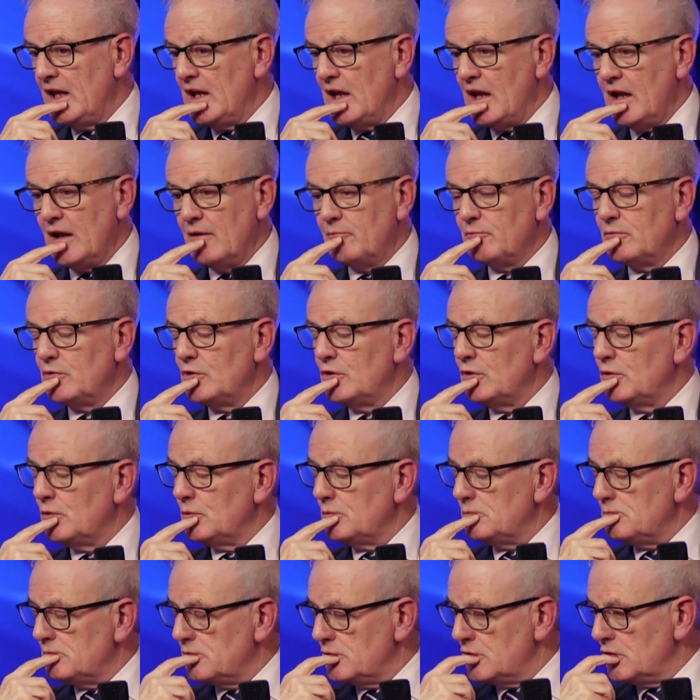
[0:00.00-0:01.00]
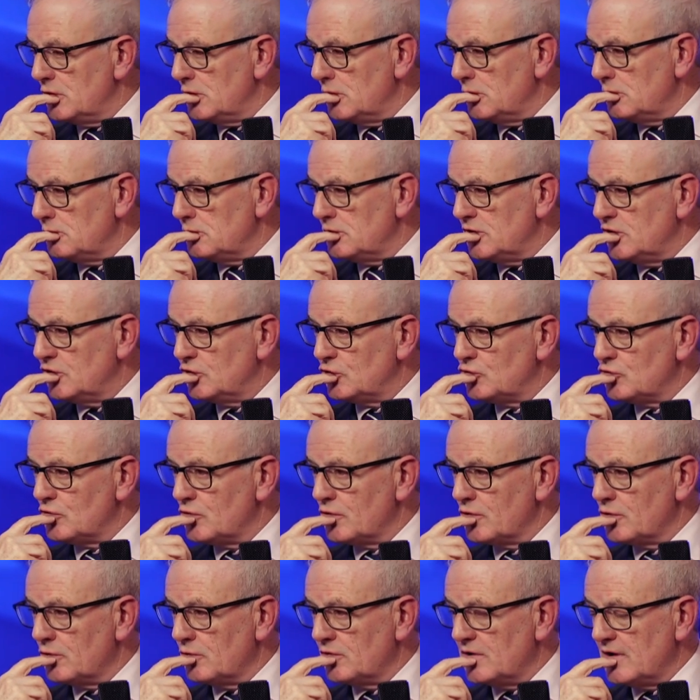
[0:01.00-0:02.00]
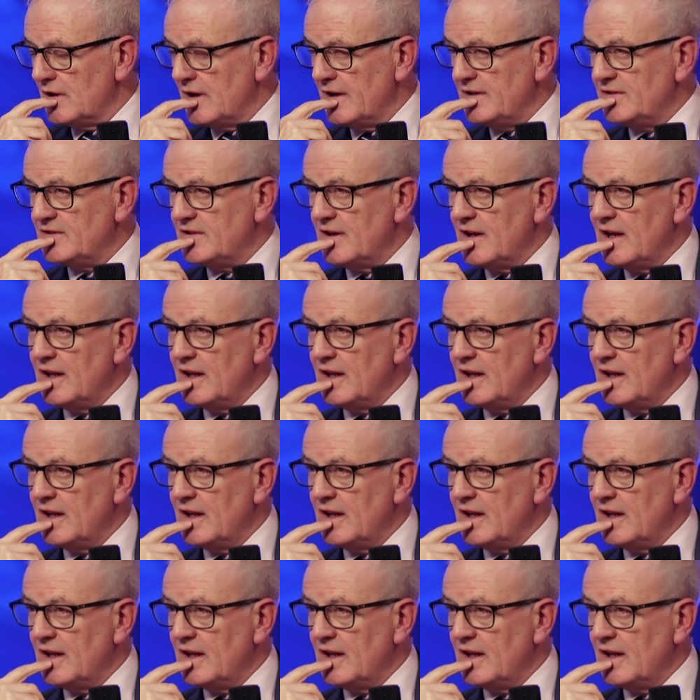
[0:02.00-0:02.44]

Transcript: um, you you destroy it, you delete it,